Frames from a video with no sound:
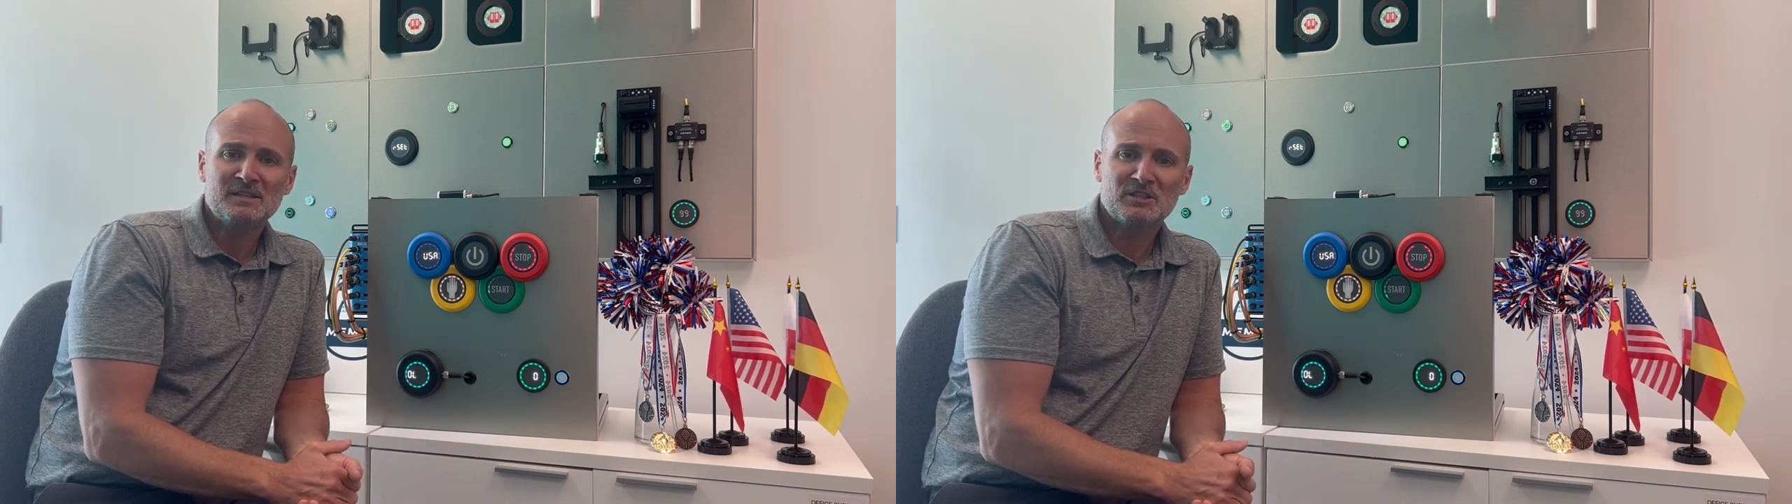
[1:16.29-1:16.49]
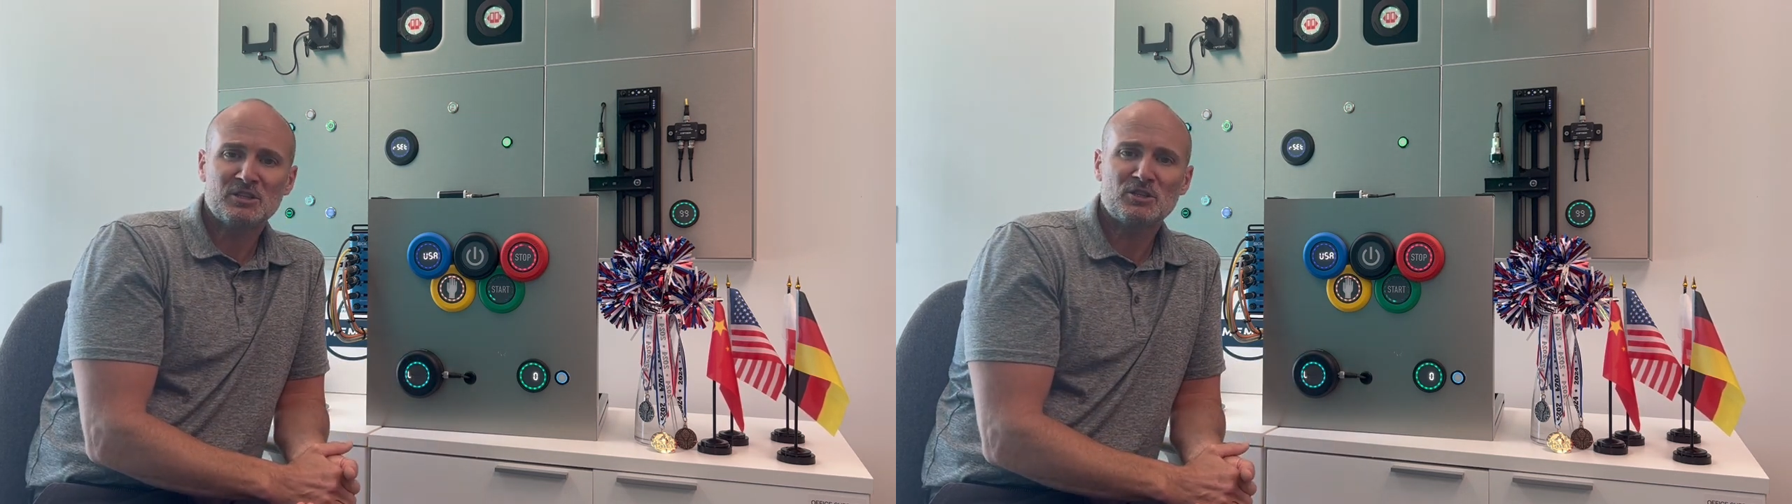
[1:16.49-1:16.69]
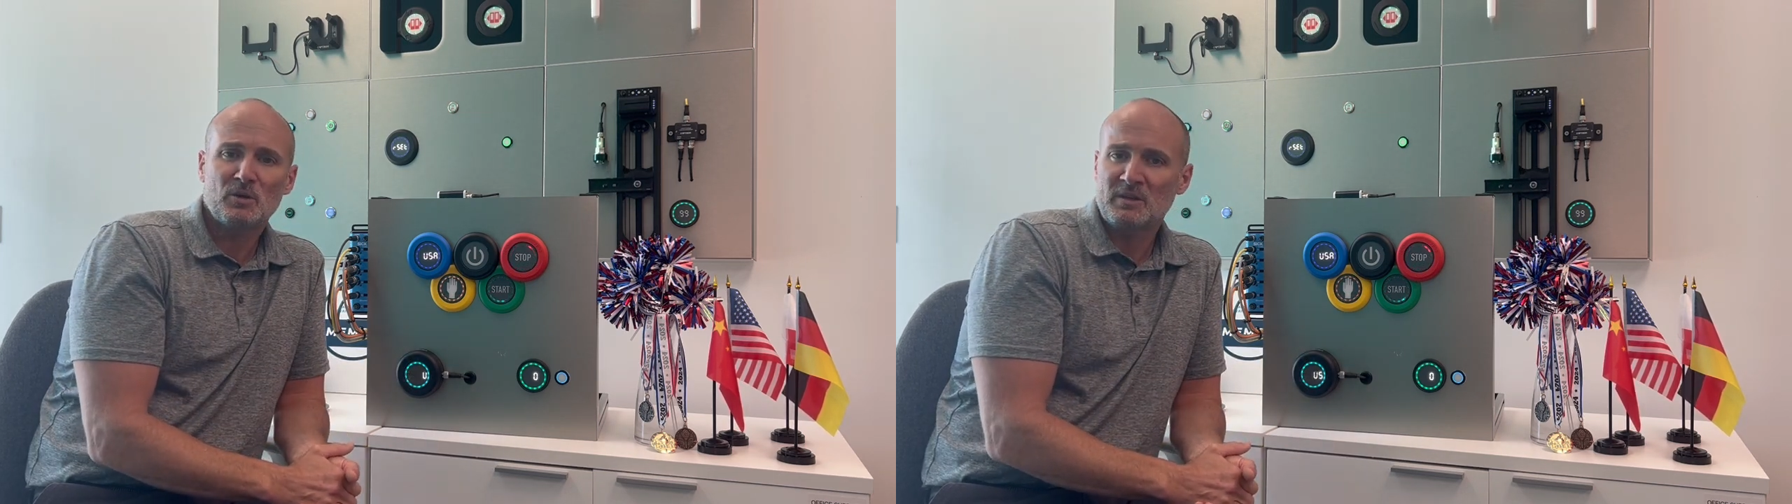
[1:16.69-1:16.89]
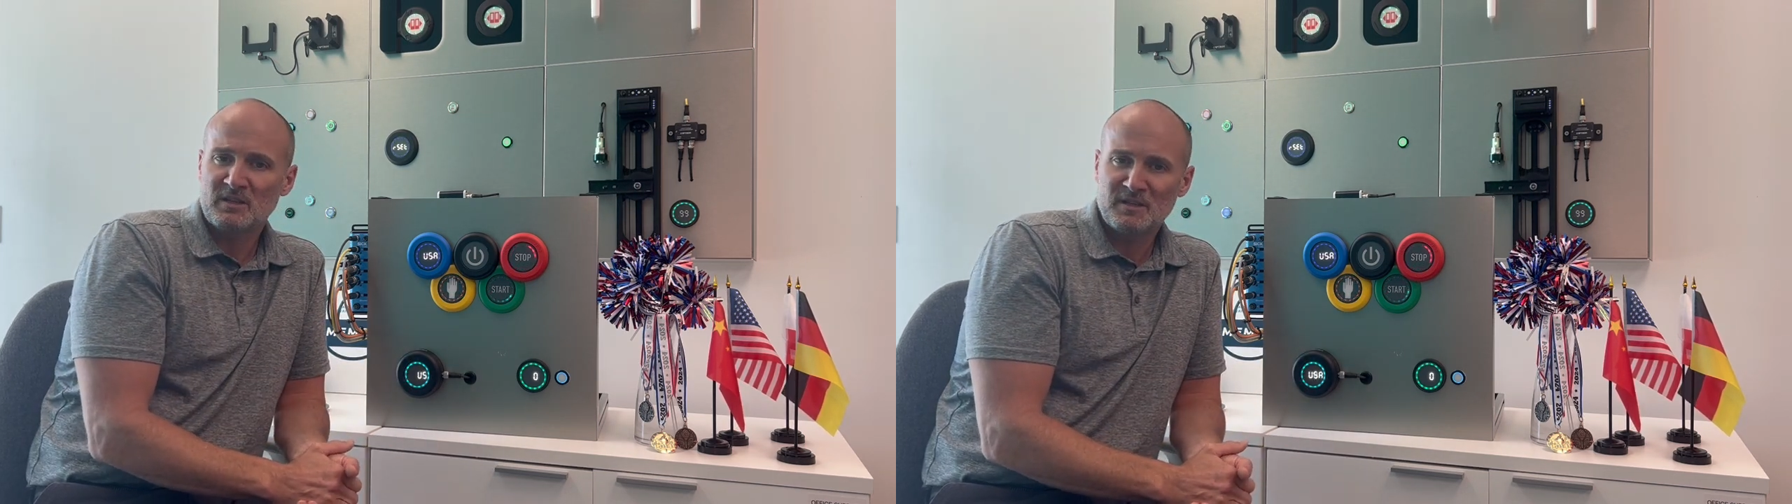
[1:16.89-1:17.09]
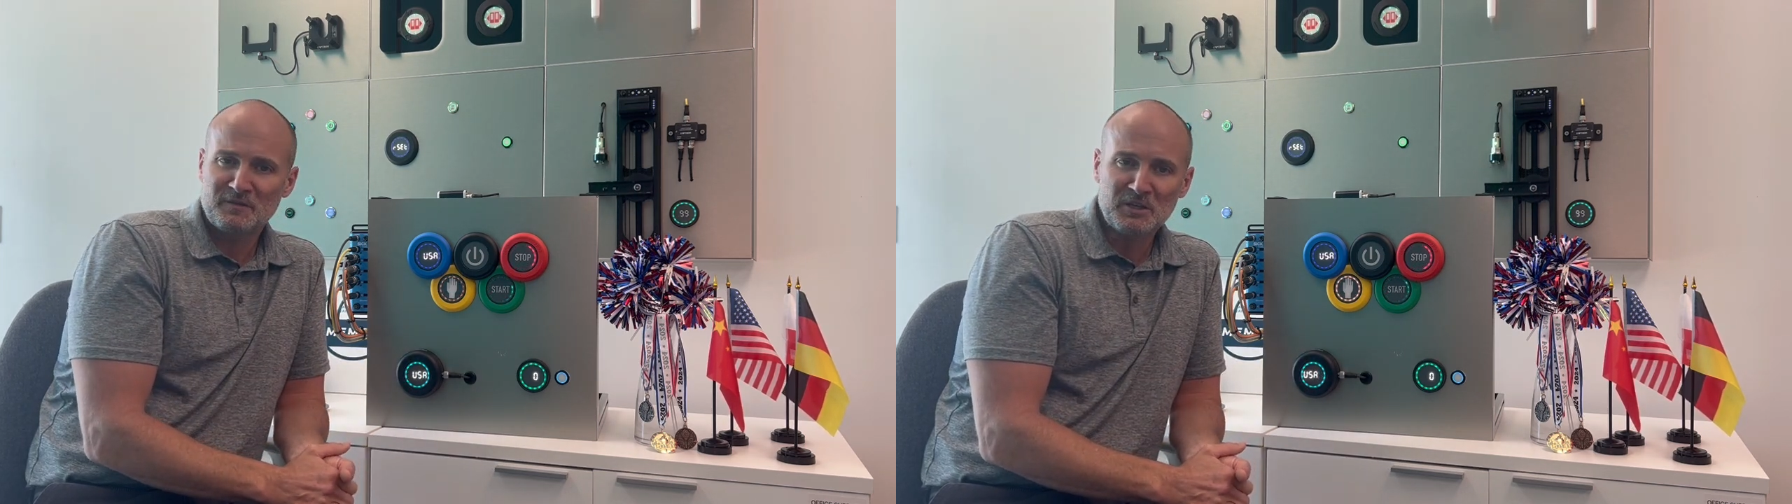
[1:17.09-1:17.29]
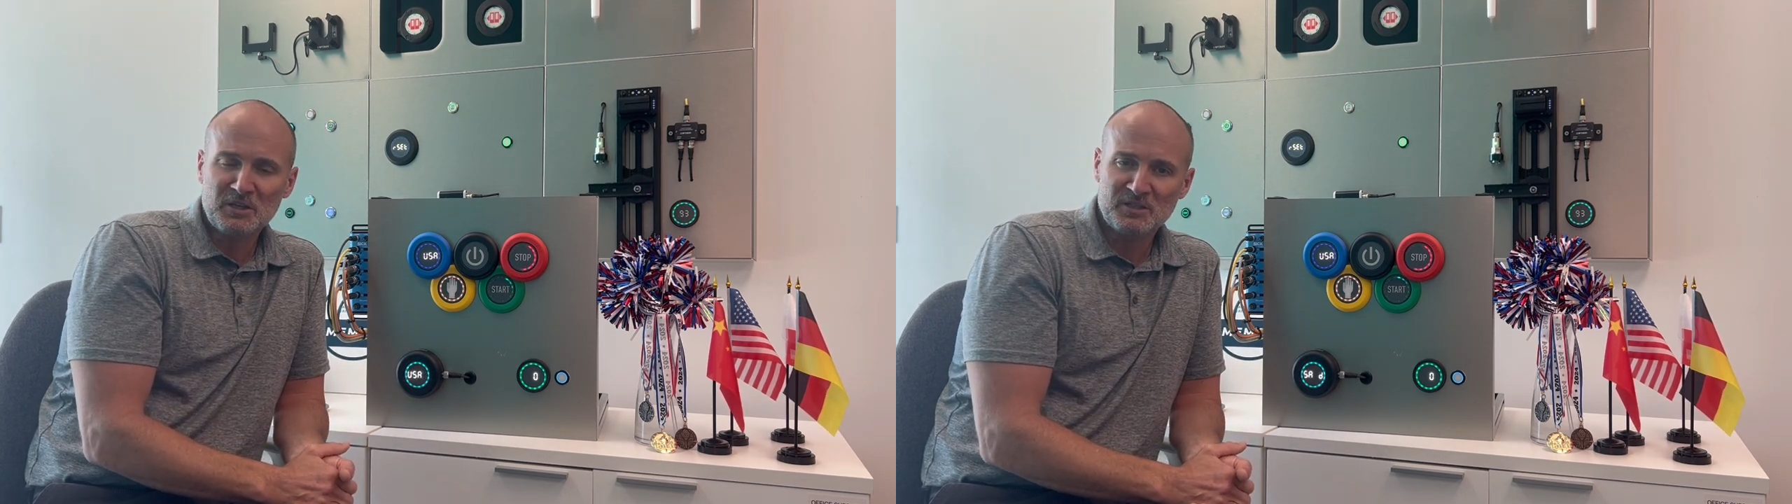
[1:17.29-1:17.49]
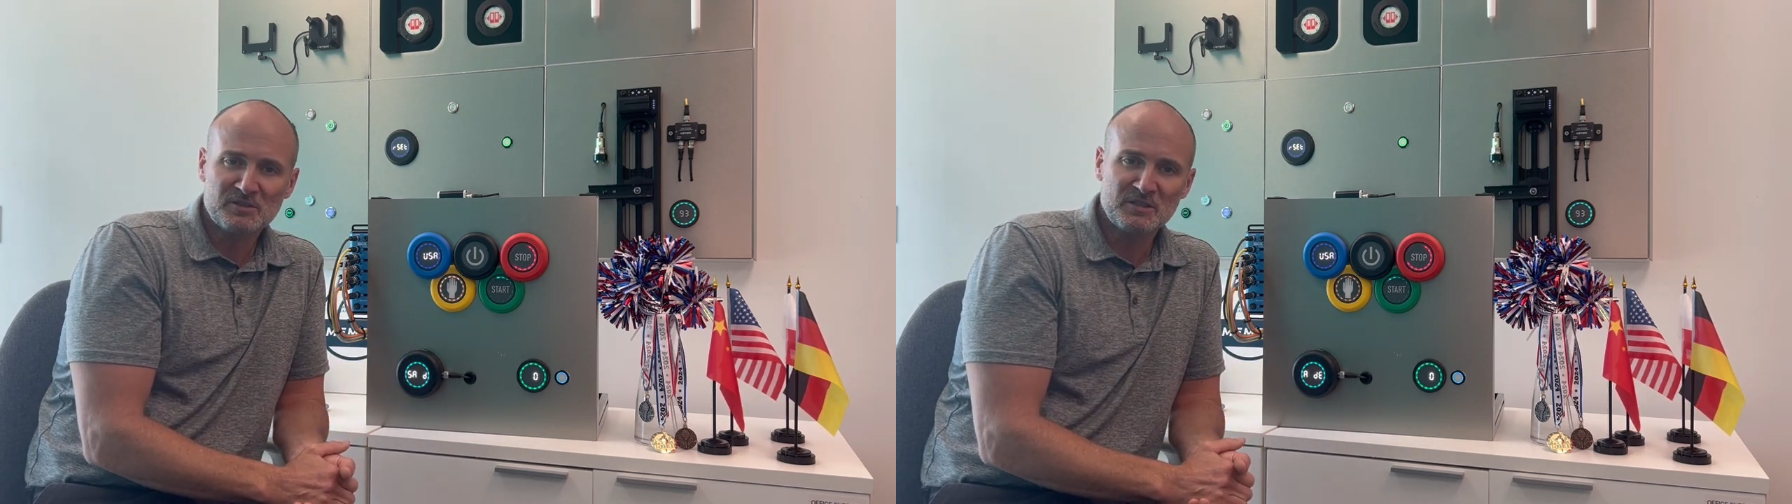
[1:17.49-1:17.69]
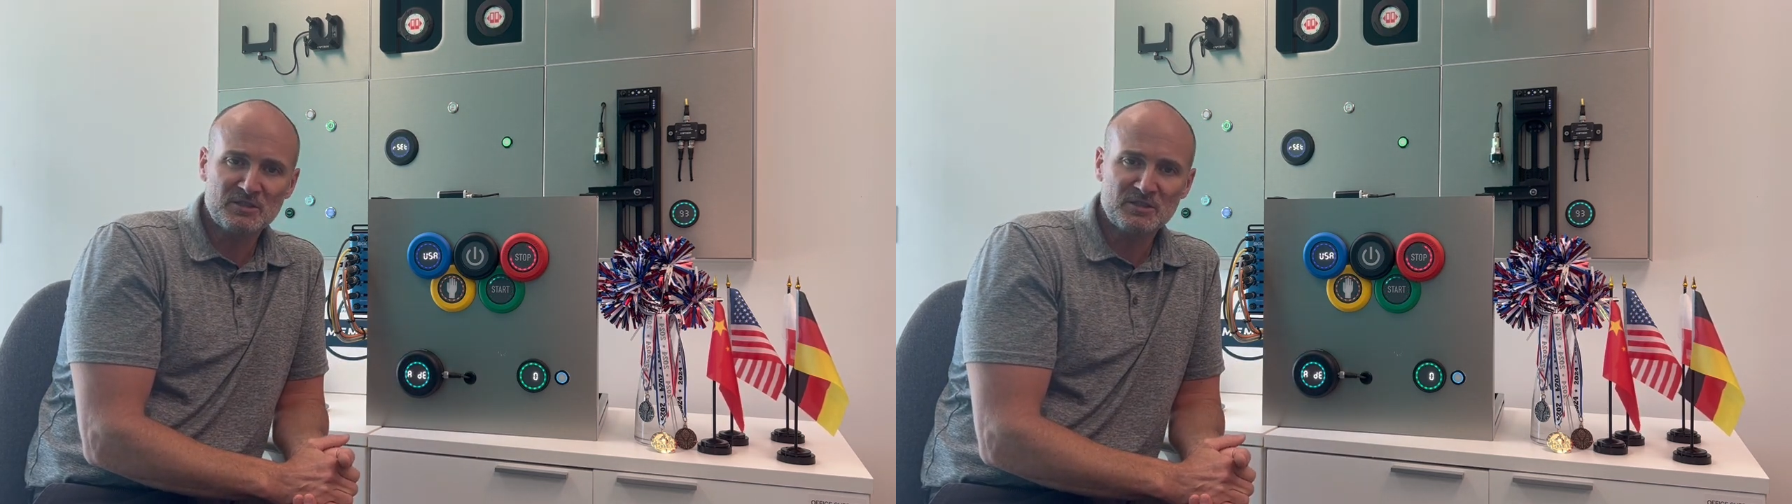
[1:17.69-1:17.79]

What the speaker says: just showing the different countries